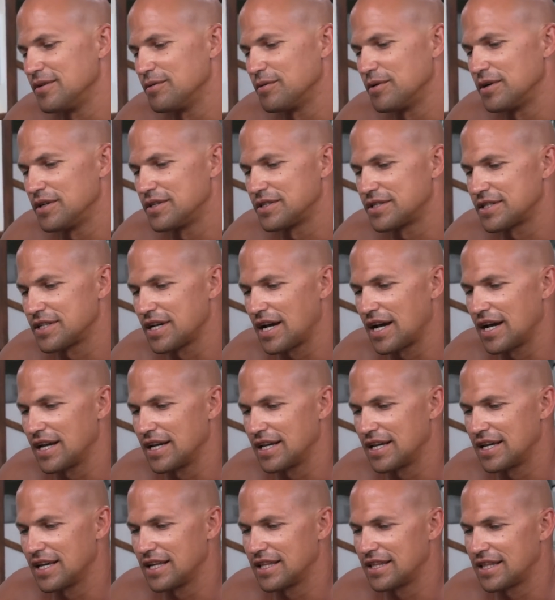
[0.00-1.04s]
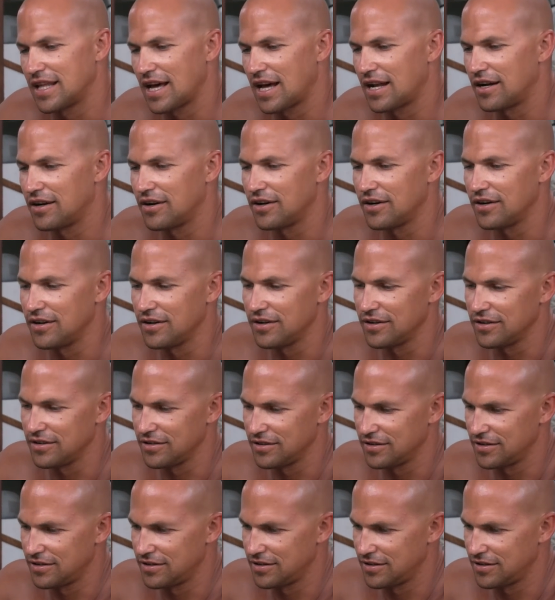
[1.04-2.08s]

once I get that all